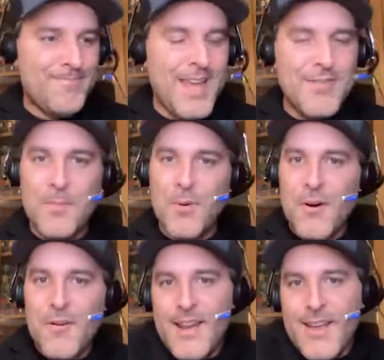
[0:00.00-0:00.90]
get the
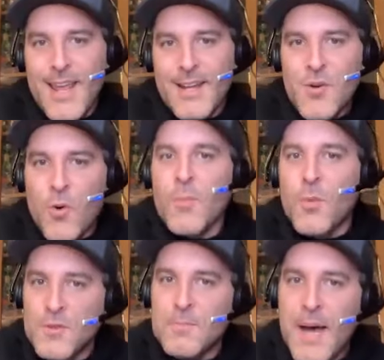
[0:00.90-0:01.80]
ball at, at a
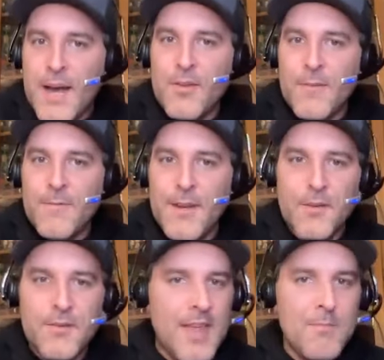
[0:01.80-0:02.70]
normal spot on the
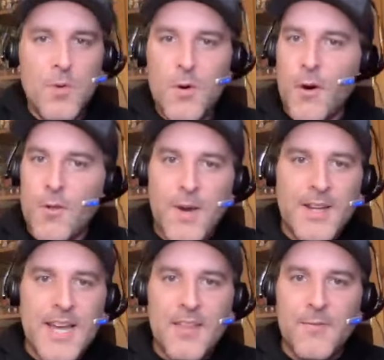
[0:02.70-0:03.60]
field. They move all the
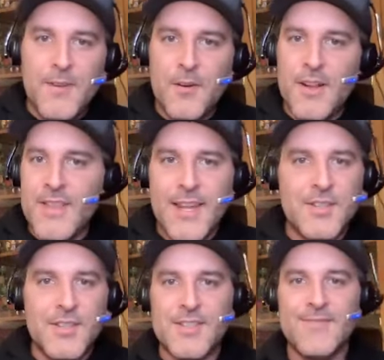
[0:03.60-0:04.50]
way down the field, and then
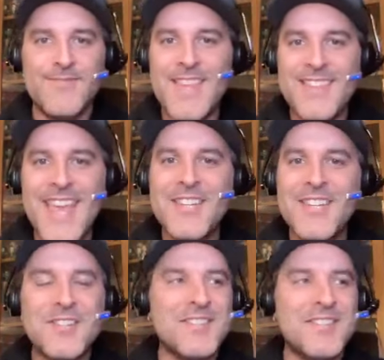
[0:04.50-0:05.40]
it just they they
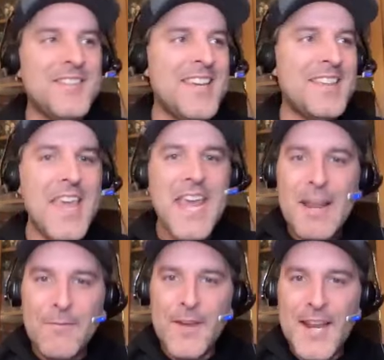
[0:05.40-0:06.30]
just they
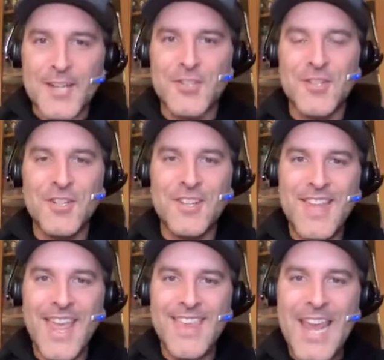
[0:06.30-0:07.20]
can't finish.
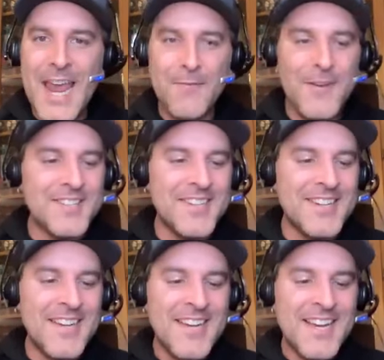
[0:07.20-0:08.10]
They they can't finish.
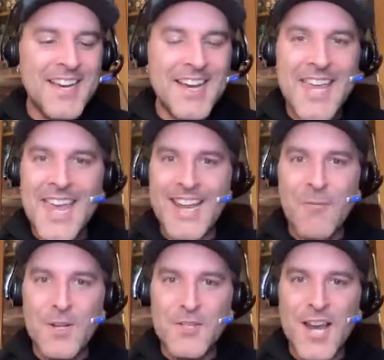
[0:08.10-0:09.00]
And uh, again, I
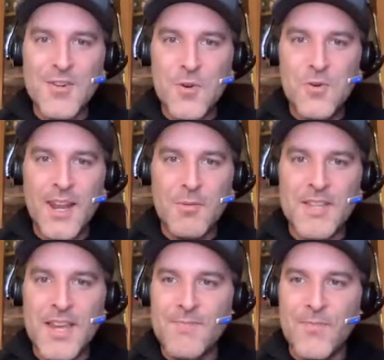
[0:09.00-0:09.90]
wish I knew that it was
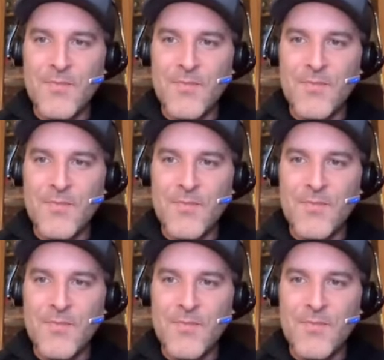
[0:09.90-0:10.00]
a